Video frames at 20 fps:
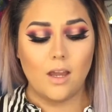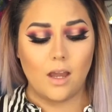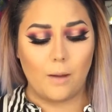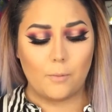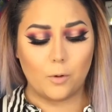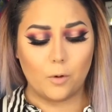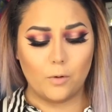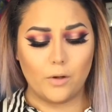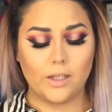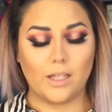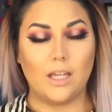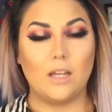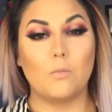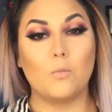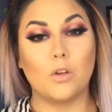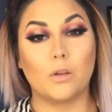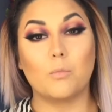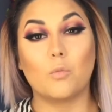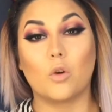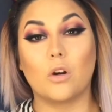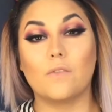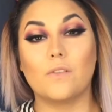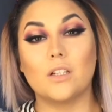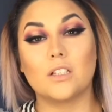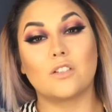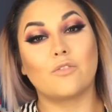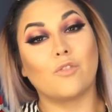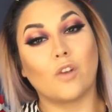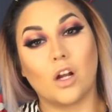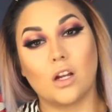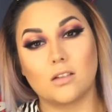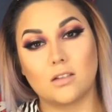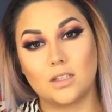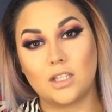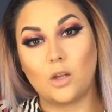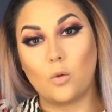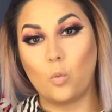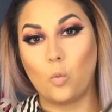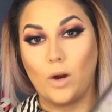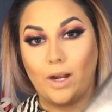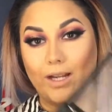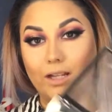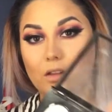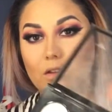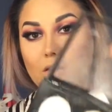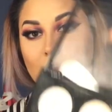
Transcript: I'm going in with more of this frosty white